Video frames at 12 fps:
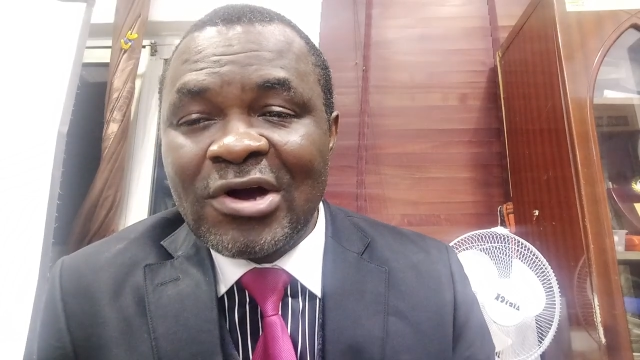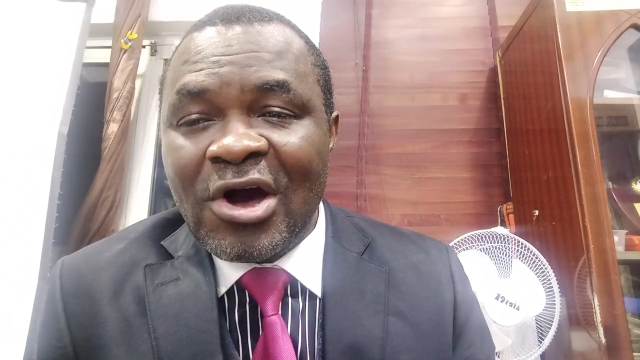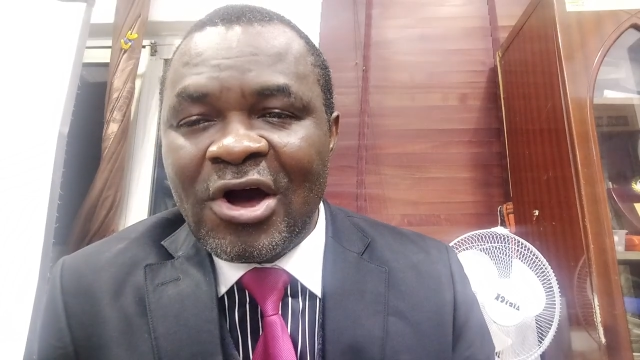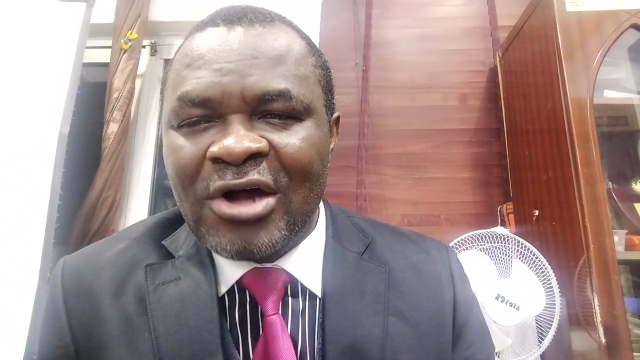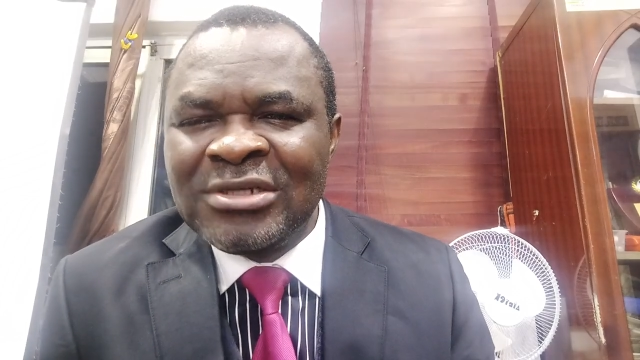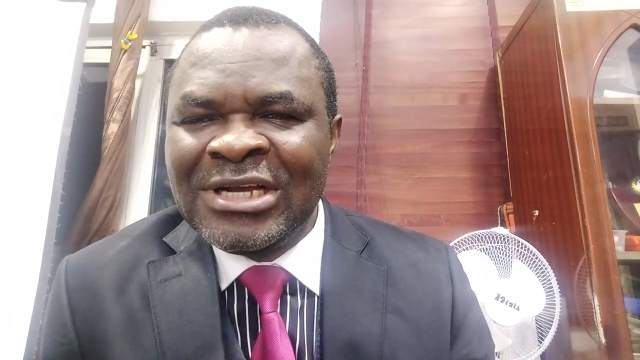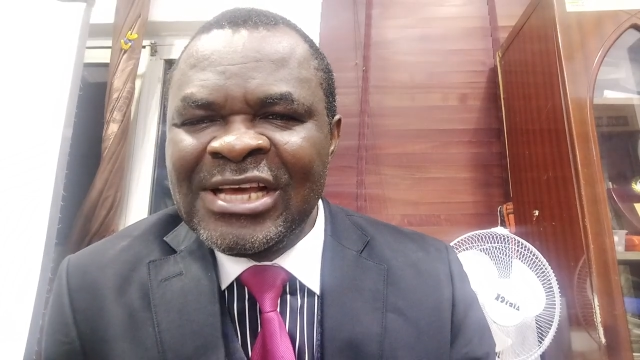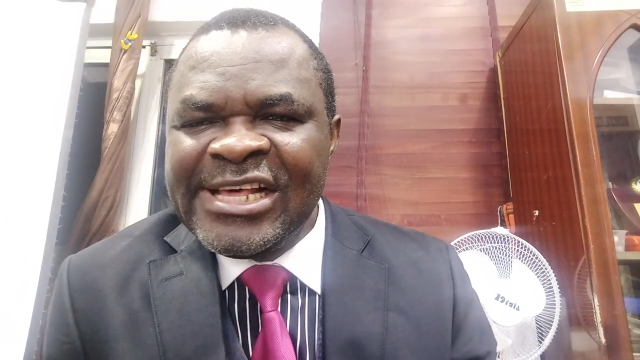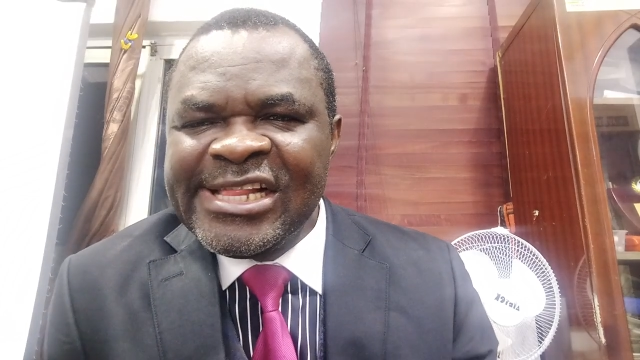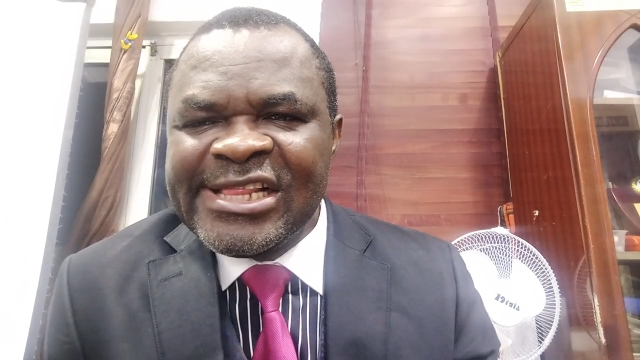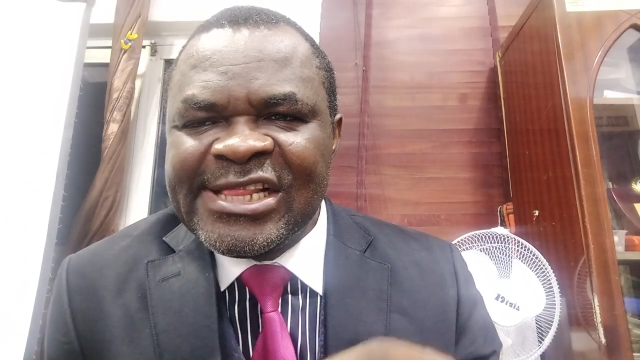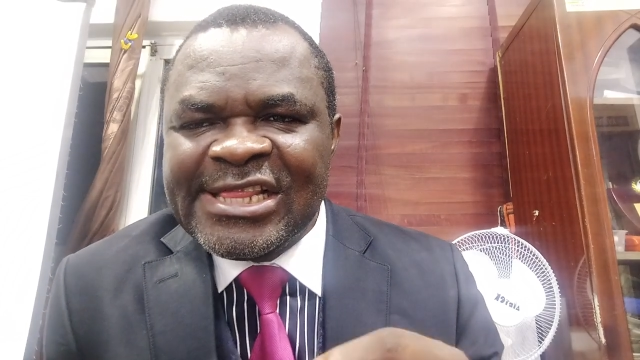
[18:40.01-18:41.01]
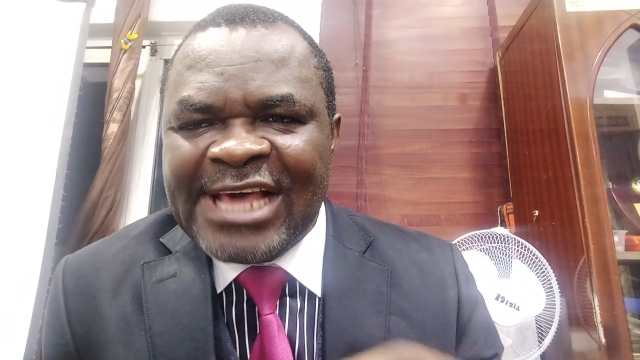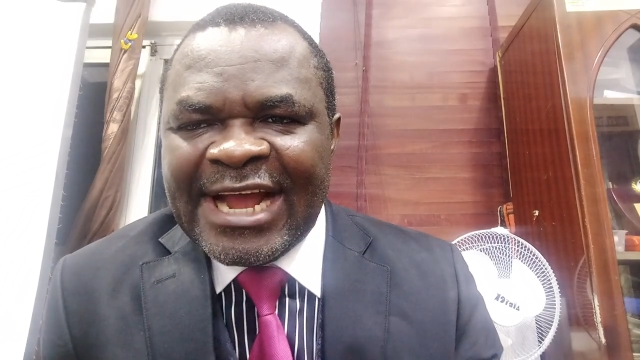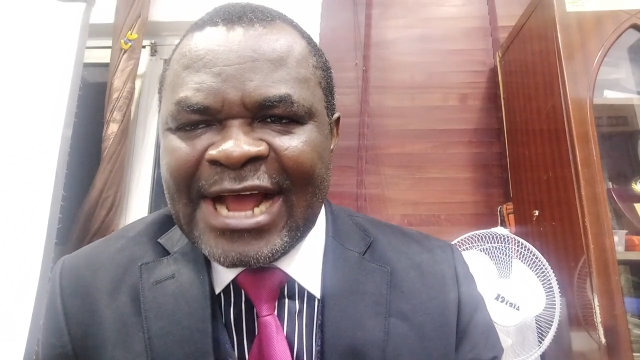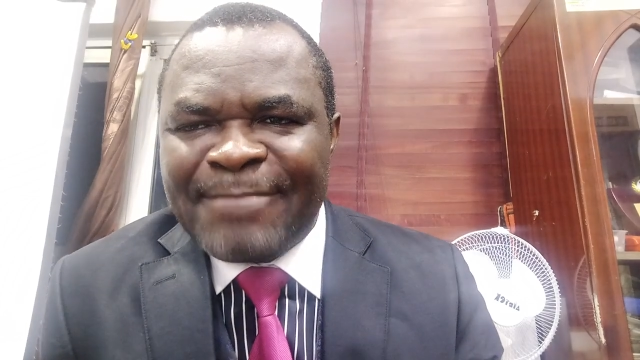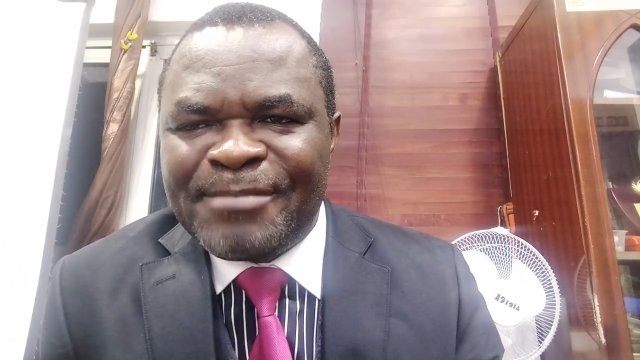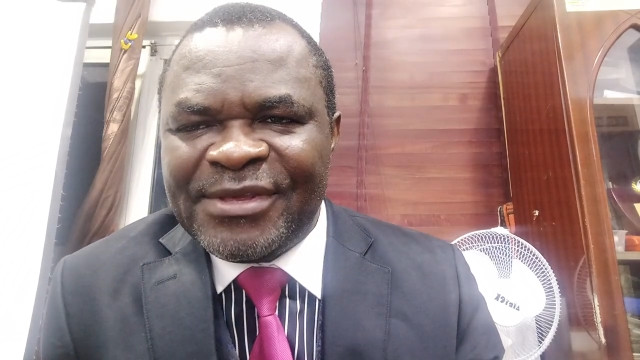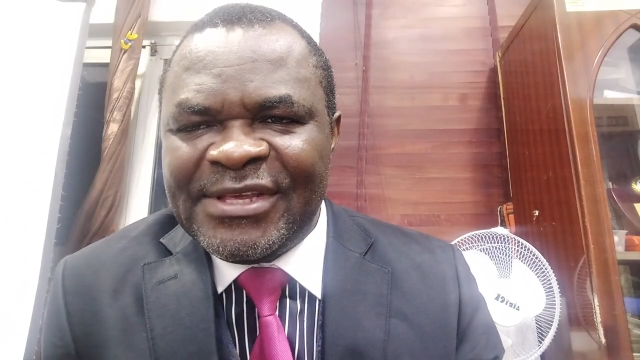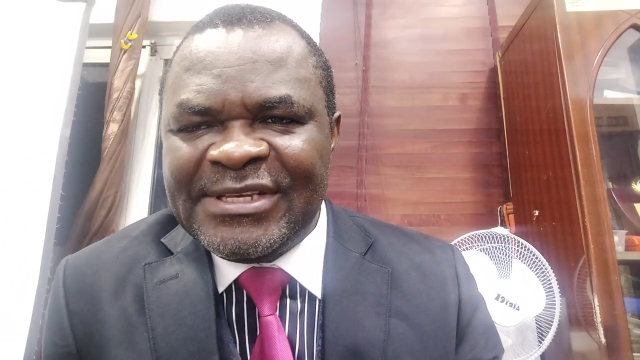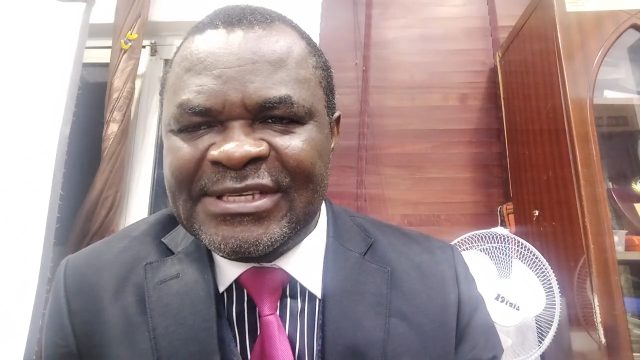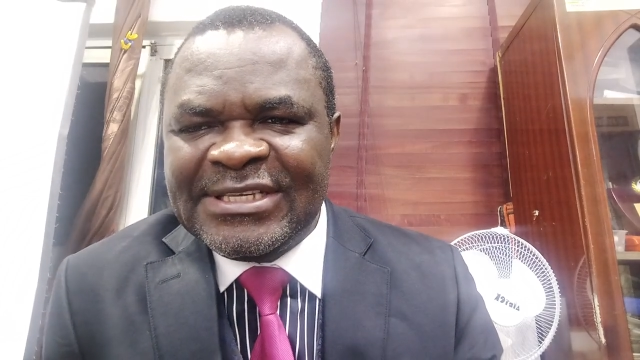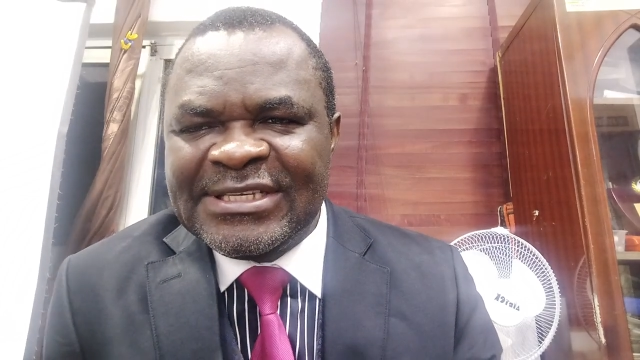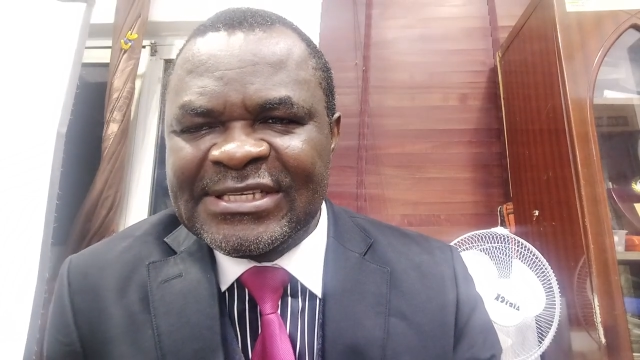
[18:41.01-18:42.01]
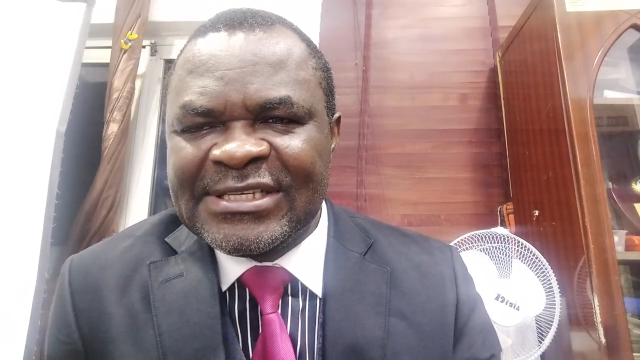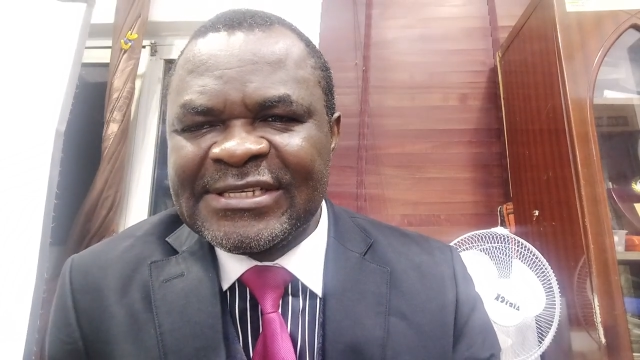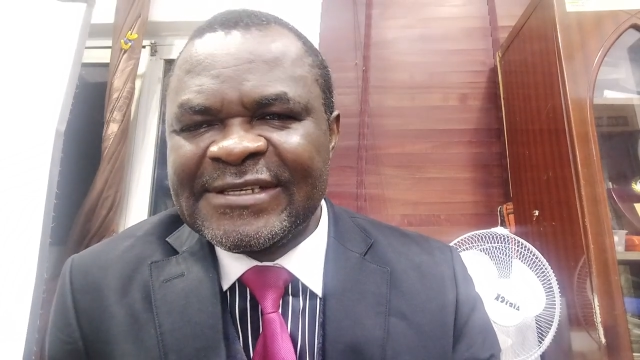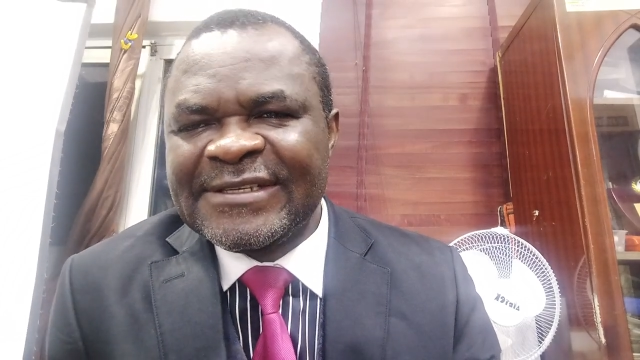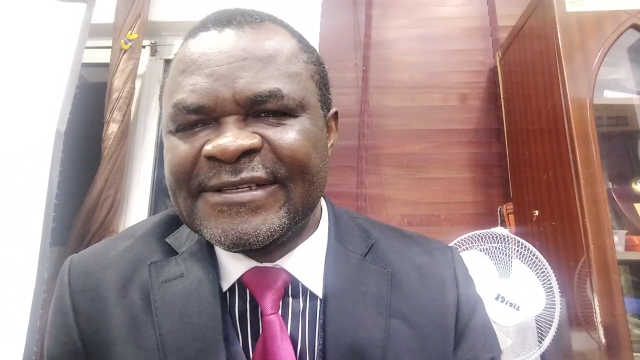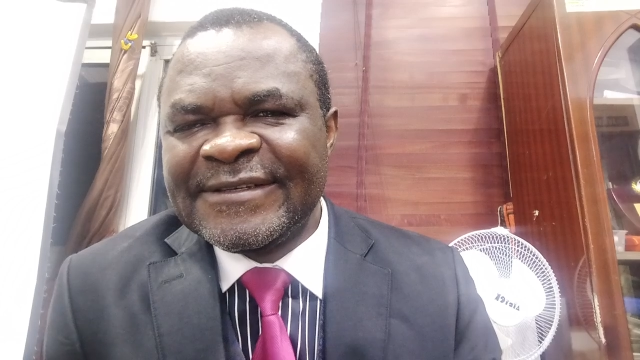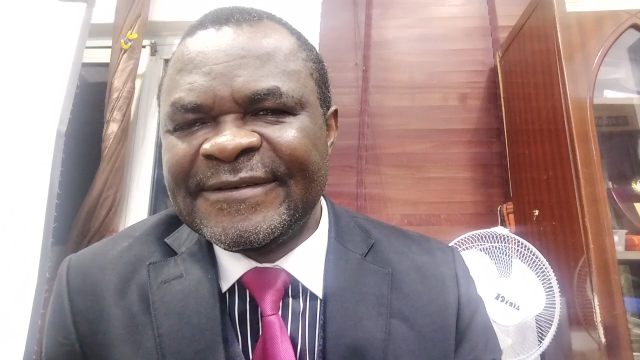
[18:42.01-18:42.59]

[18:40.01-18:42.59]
call therapies.